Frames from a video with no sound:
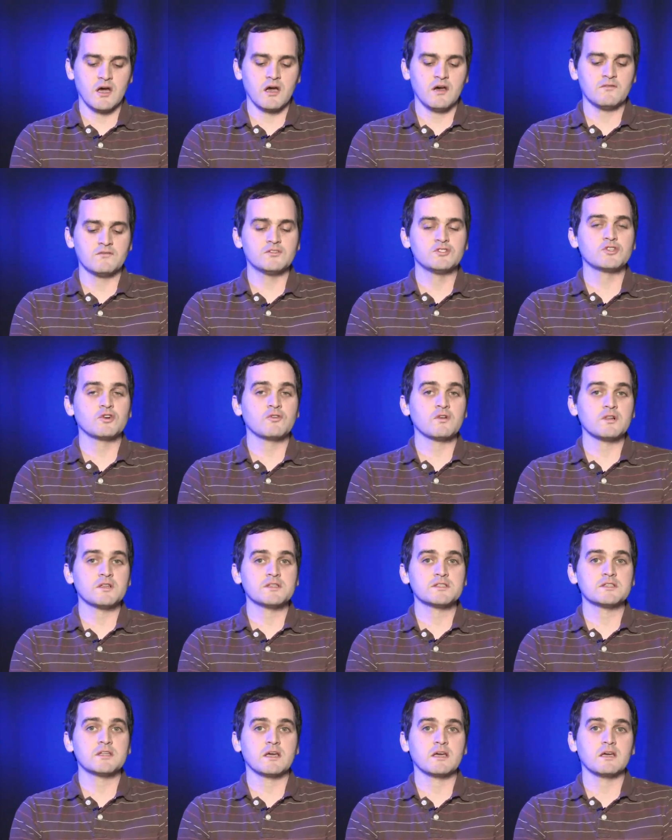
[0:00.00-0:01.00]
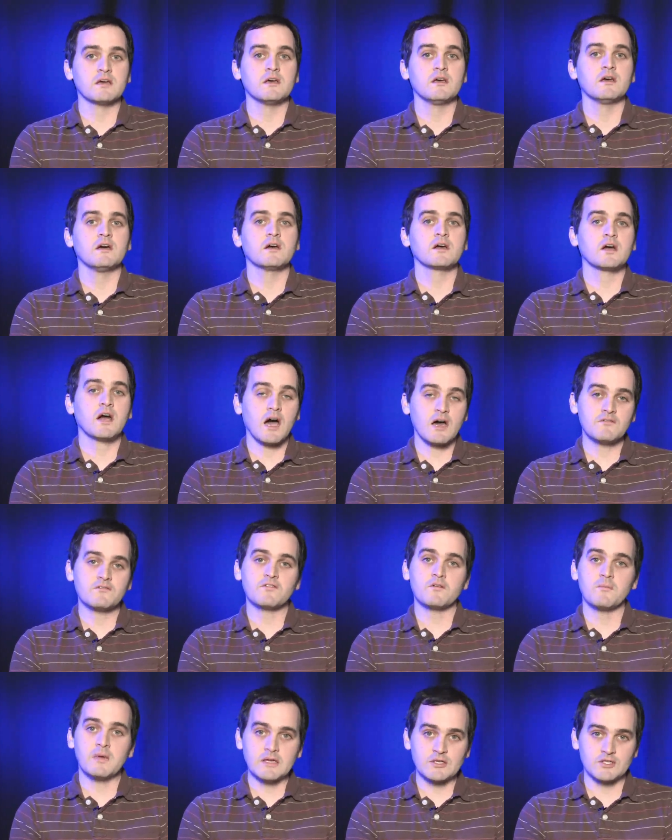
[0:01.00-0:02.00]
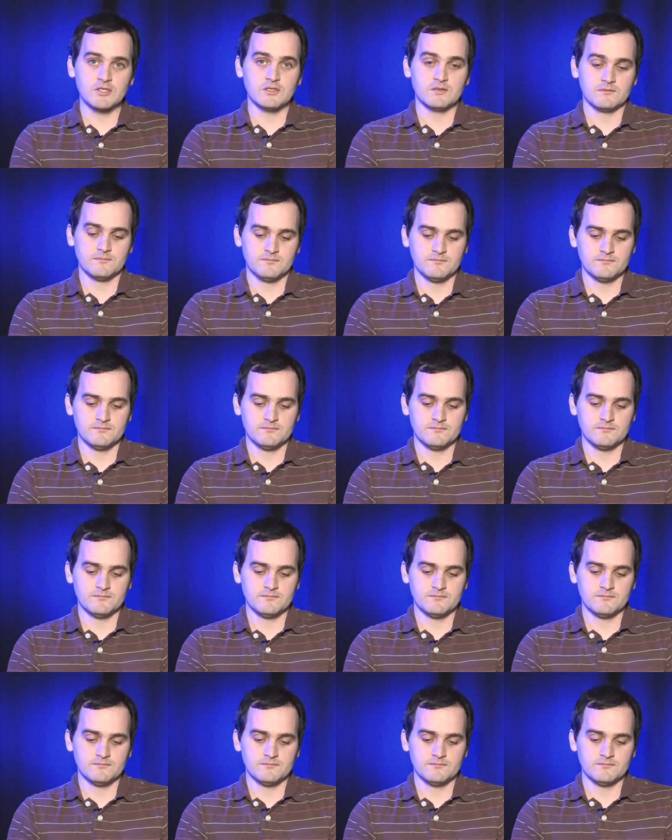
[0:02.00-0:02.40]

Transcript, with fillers: of journalistic confirmation.